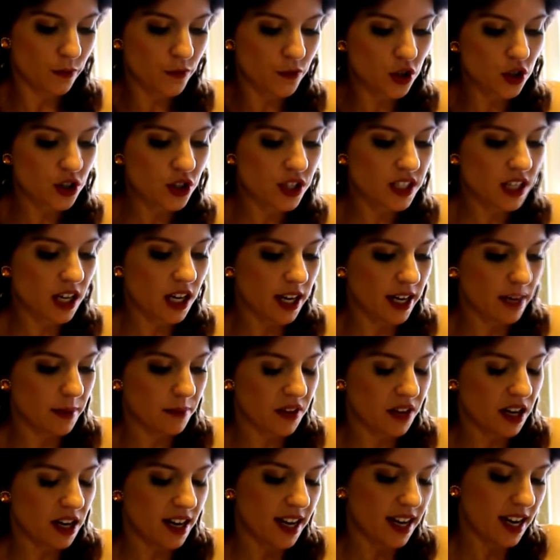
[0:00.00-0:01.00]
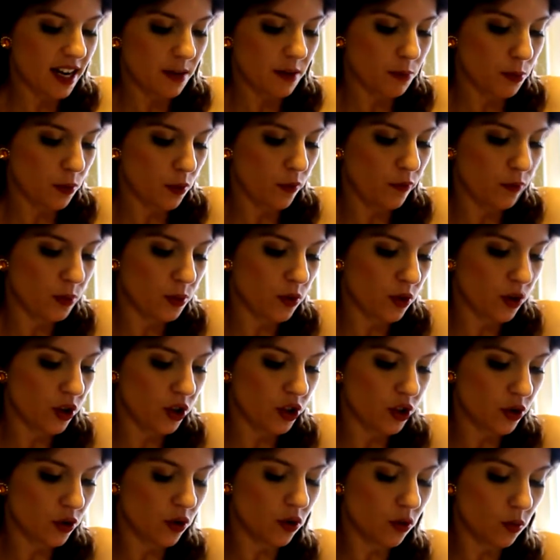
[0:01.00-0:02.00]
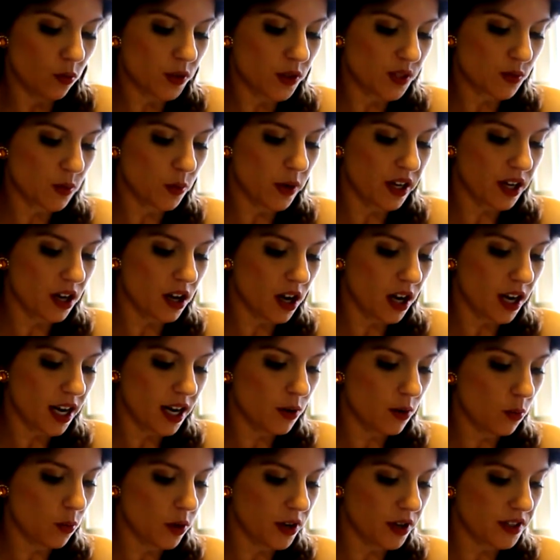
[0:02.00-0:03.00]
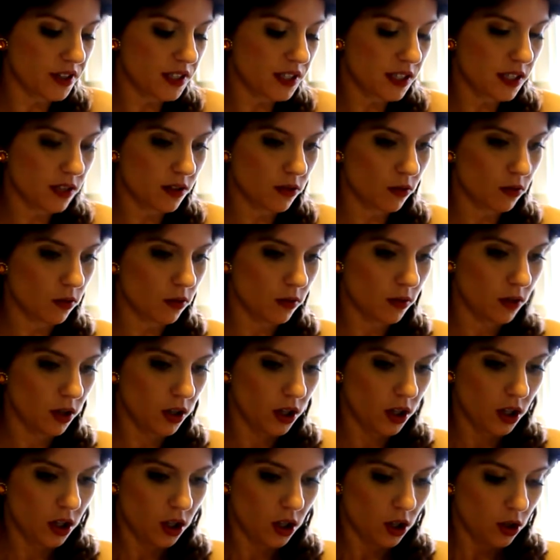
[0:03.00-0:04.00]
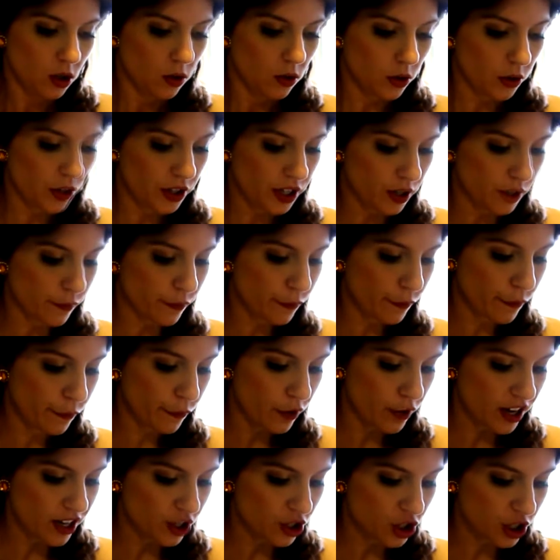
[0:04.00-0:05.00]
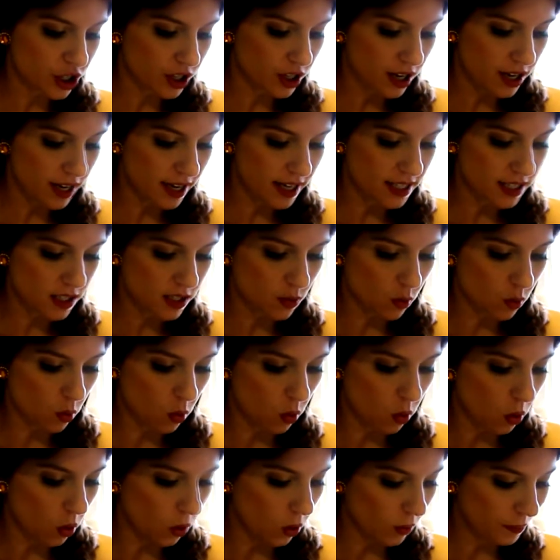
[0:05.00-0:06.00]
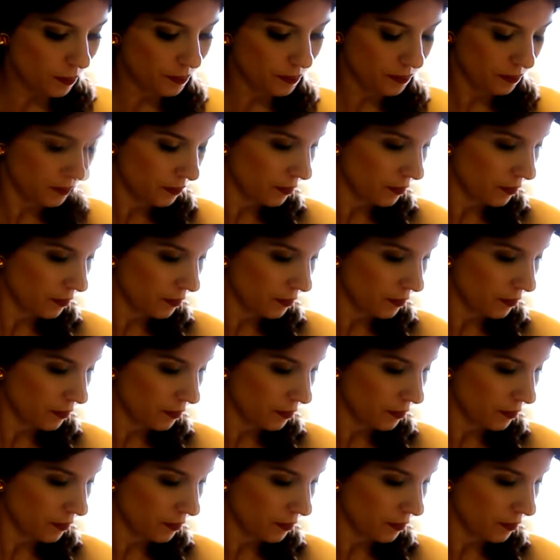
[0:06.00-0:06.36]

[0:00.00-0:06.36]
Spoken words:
First time that I had Boeuf Bourguignon was when I was learning French in high school,